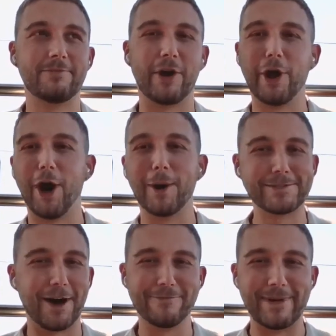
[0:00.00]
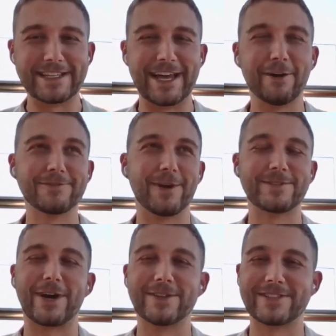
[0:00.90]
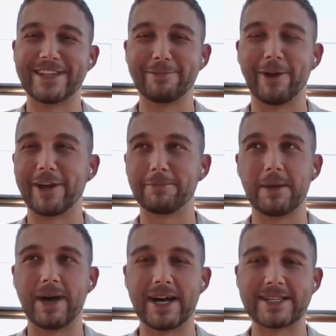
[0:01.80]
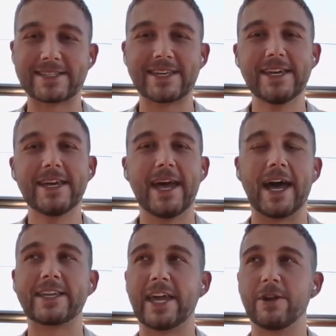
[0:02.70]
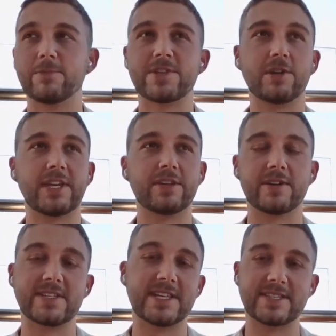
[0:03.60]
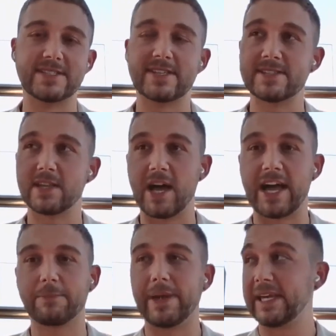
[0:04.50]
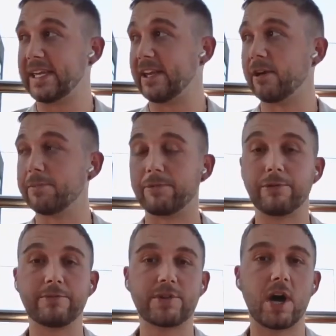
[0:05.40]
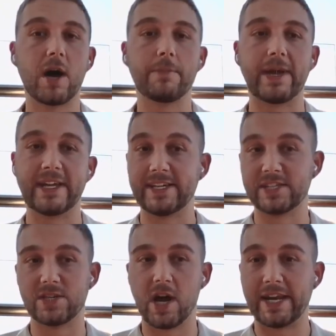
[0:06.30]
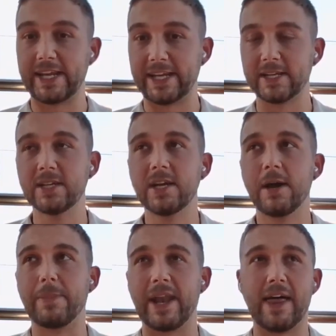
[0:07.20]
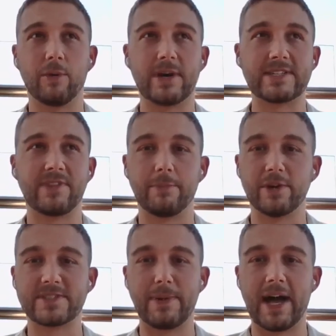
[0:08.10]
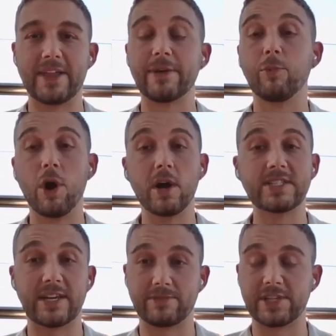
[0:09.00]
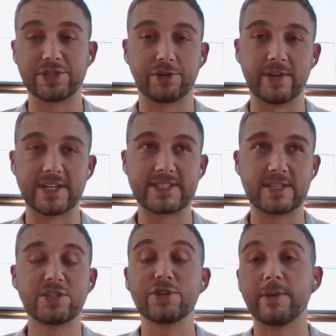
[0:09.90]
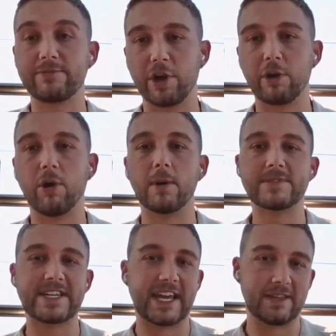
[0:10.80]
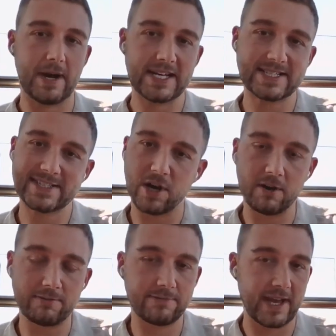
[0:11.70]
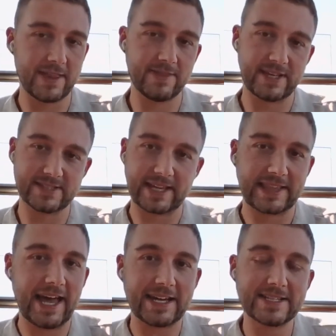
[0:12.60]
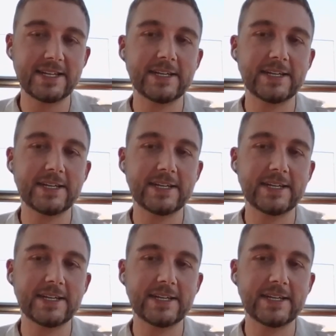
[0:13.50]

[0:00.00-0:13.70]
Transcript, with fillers: photo ops of myself, so I was constantly wearing my mask. Again, it was only in those instances like being here up the rooftop, eating and dining, but otherwise, for the most part, there were definitely tourists doing photo ops, taking masks off, and things like that.